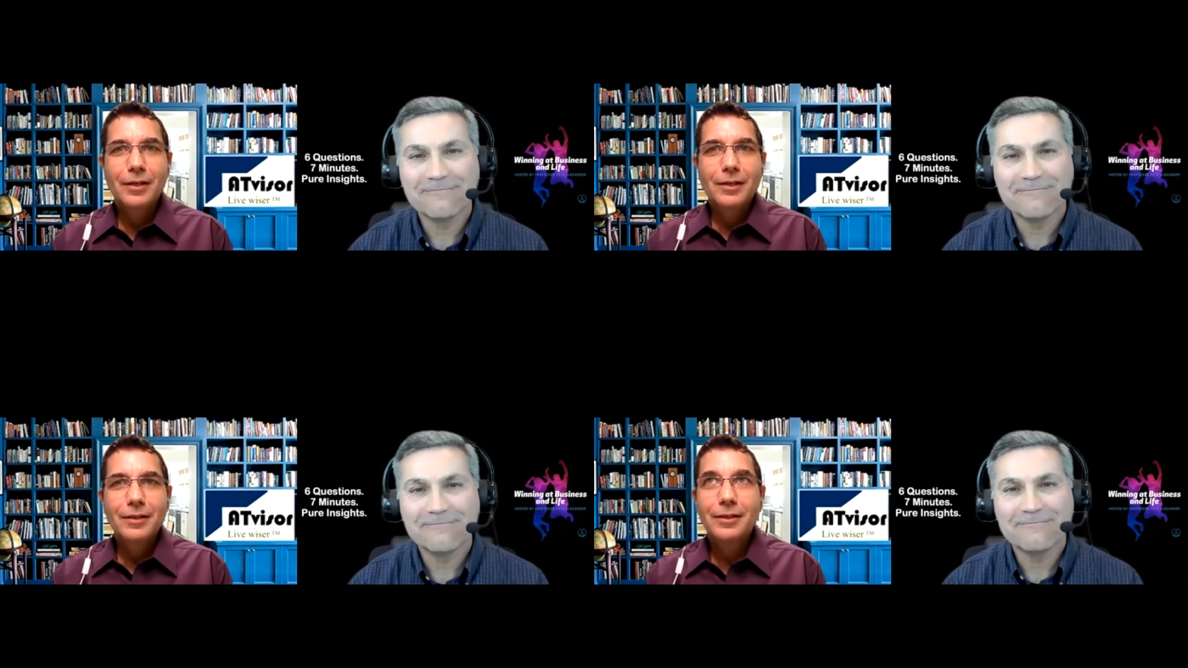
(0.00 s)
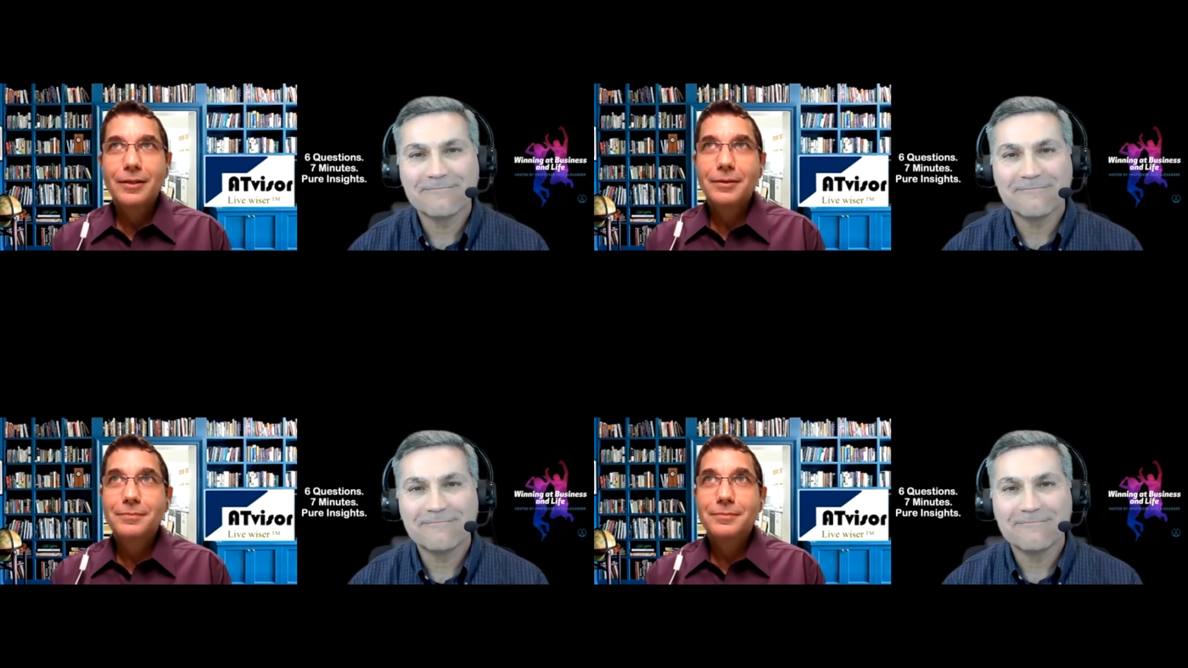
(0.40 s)

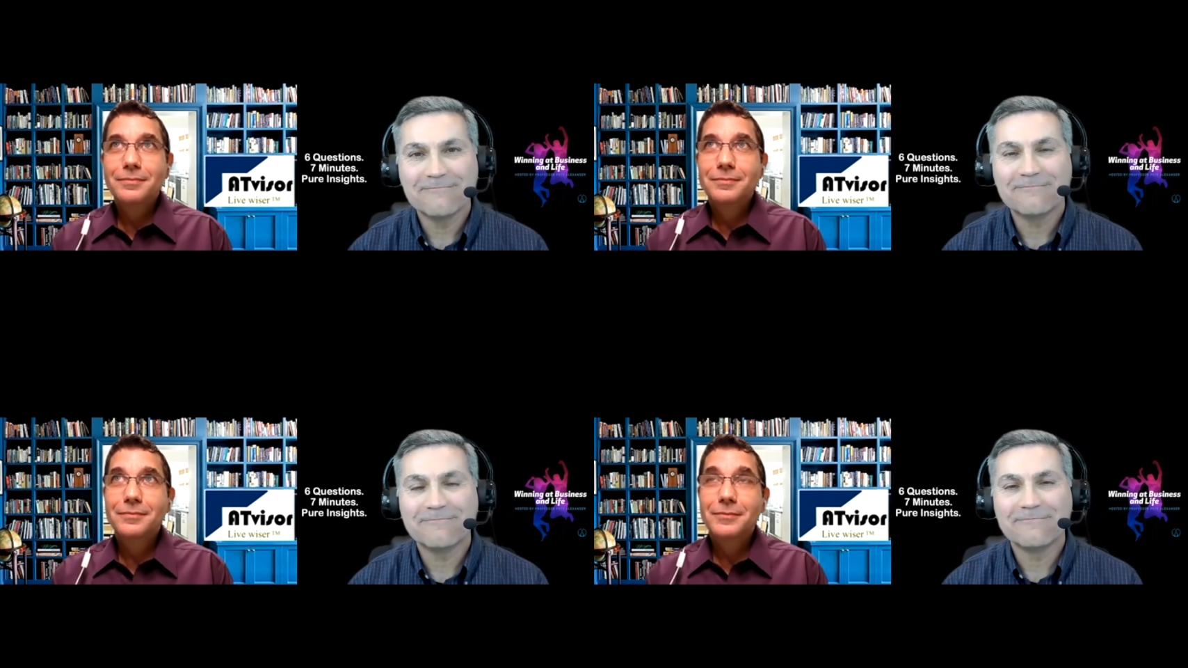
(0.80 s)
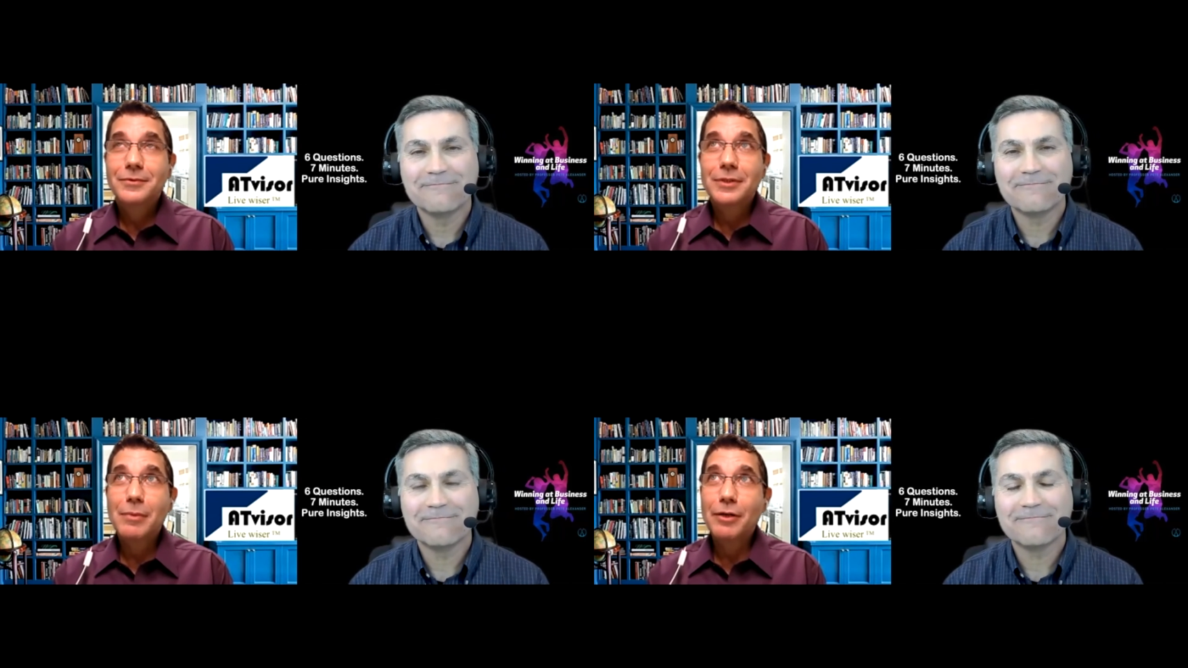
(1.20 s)
Speaker 1: Um,
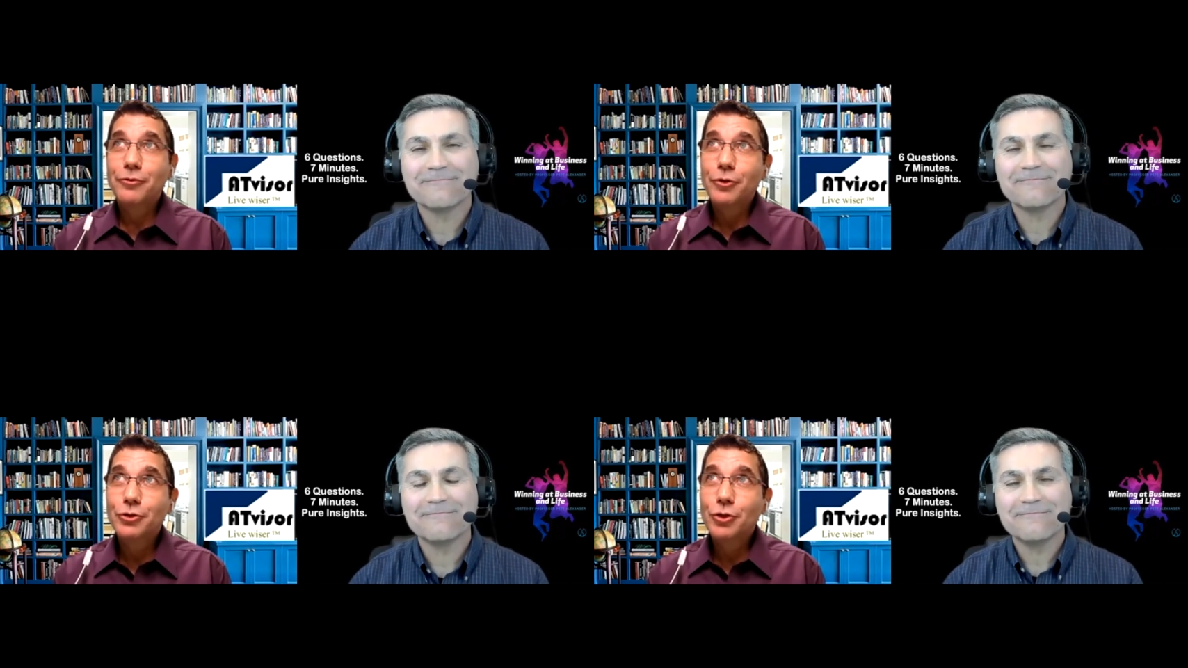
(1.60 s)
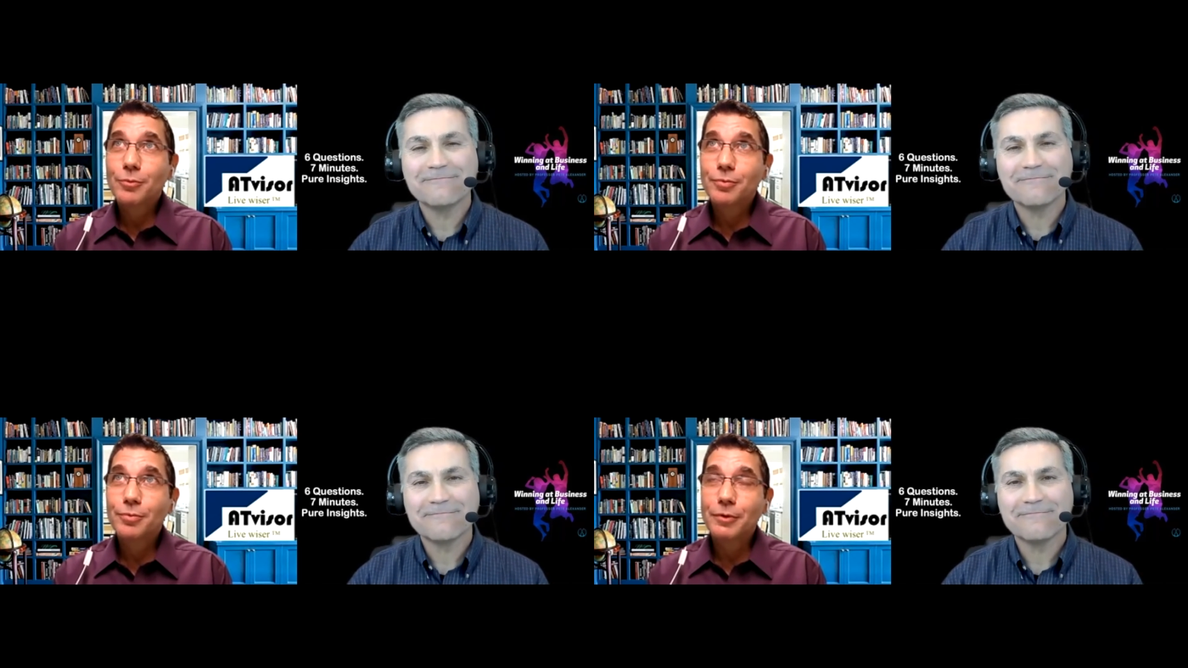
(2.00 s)
yeah, my first
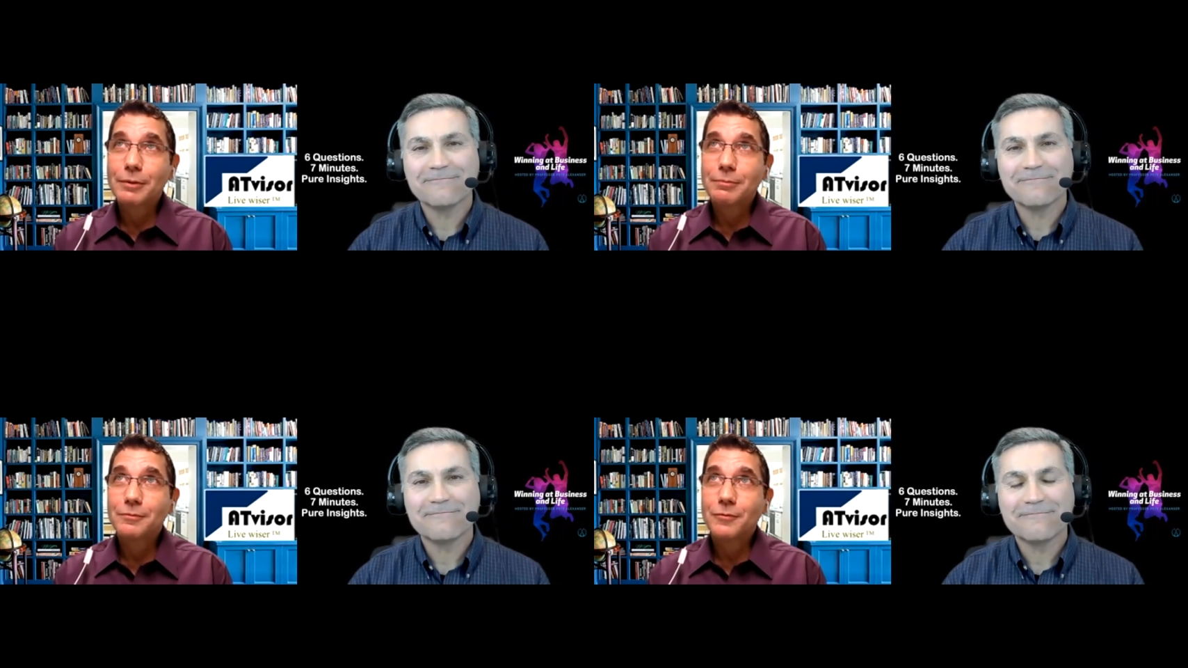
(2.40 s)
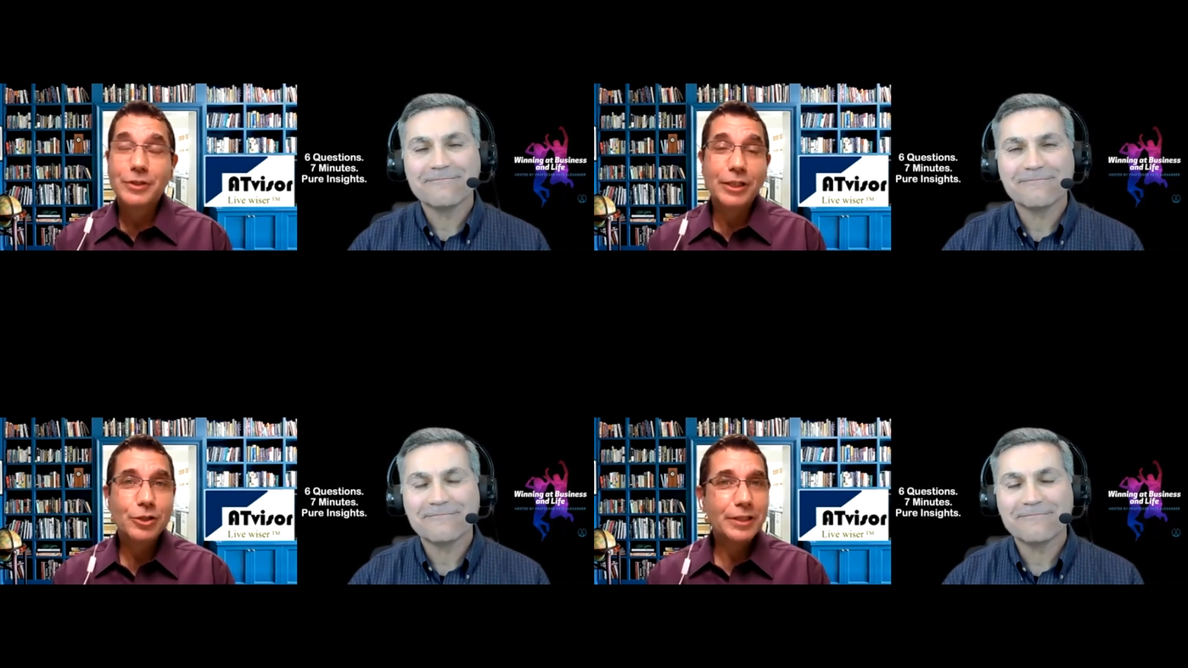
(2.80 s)
job um, was
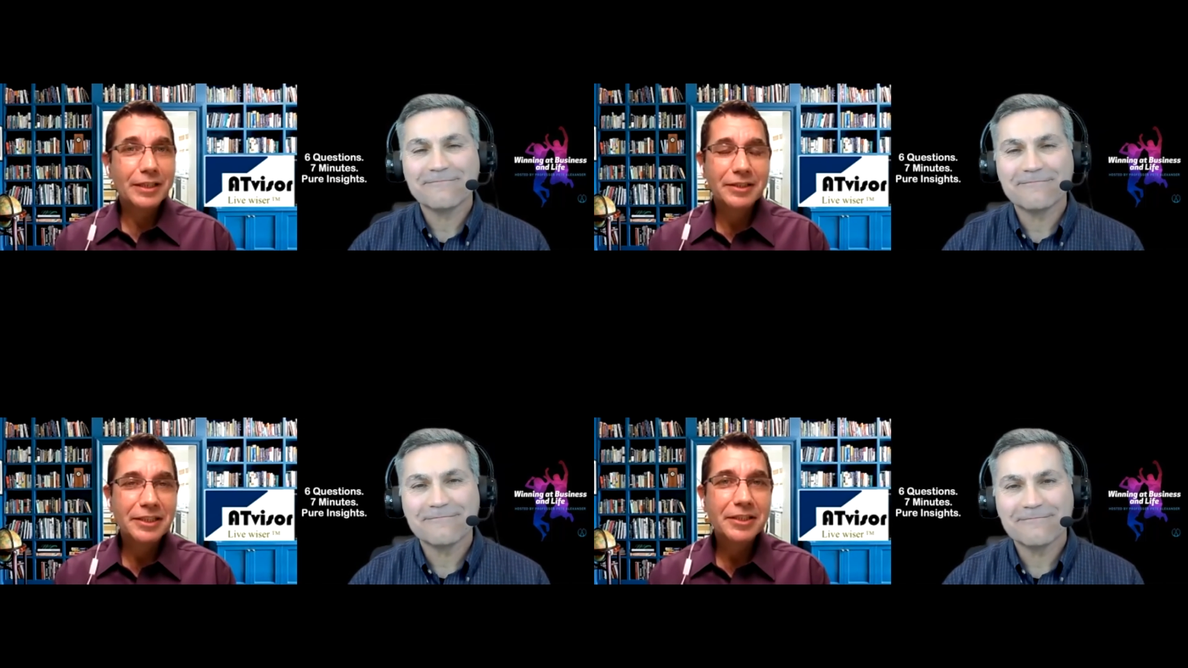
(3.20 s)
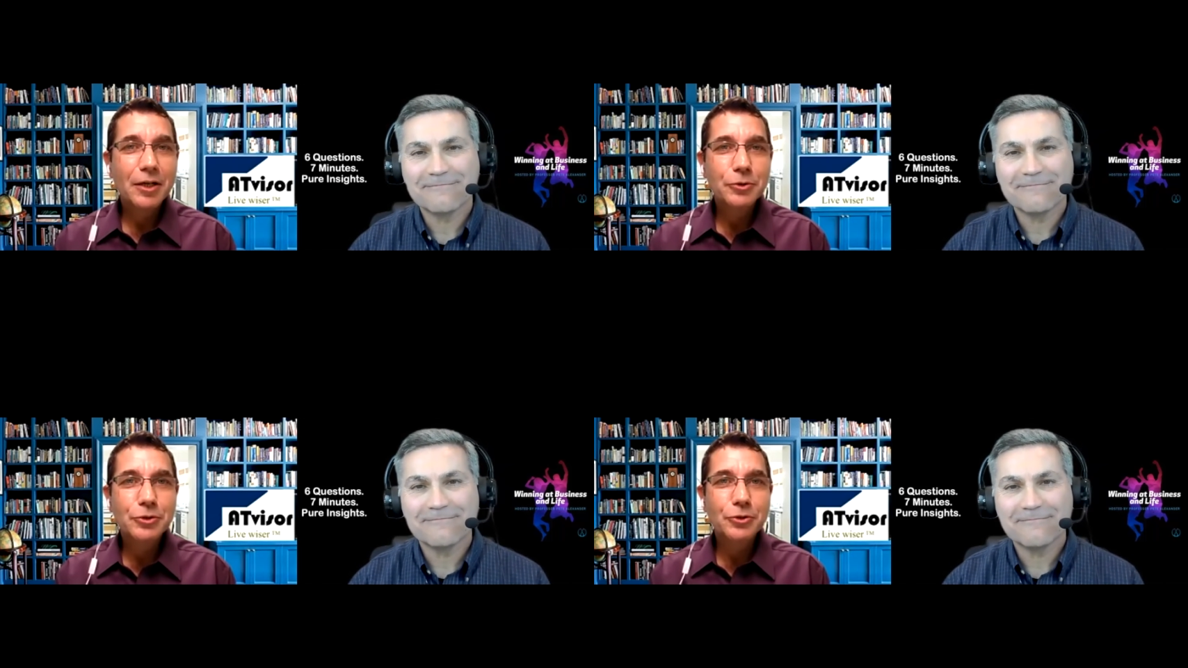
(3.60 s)
actually as an
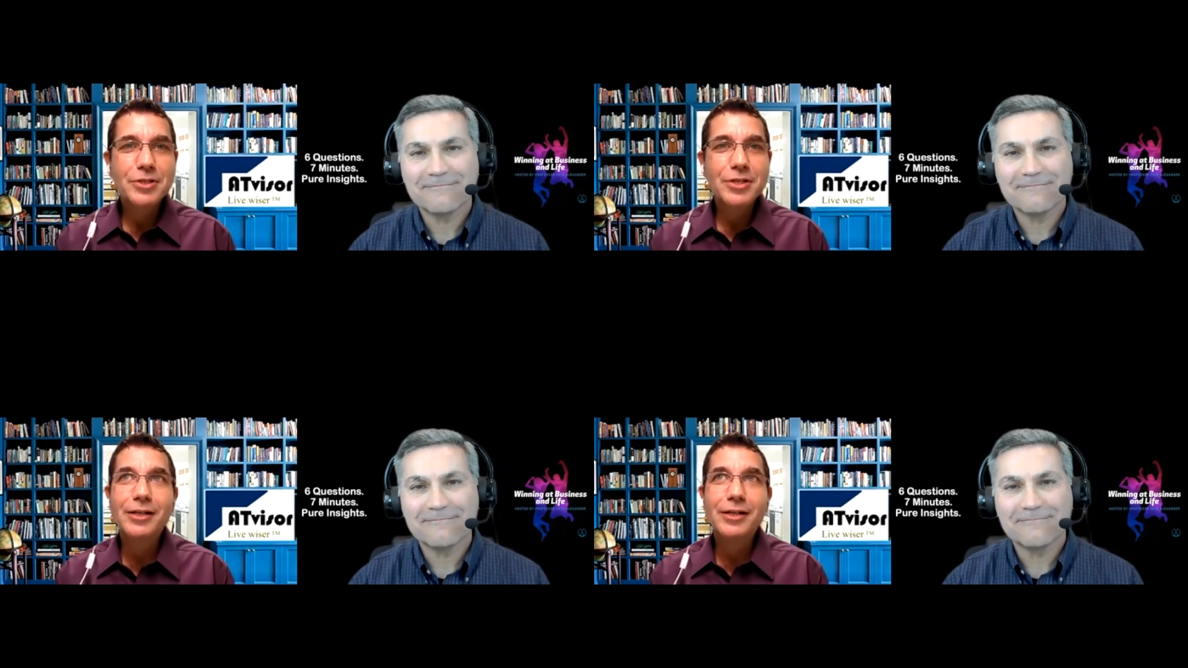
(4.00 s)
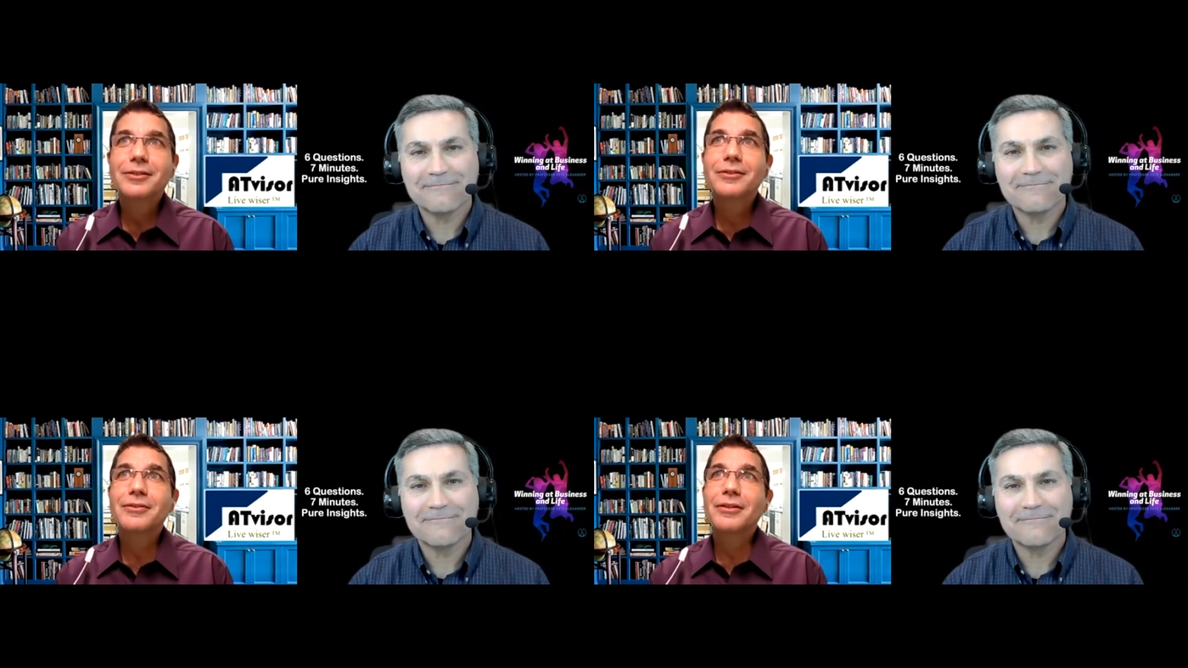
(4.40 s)
in-house consultant.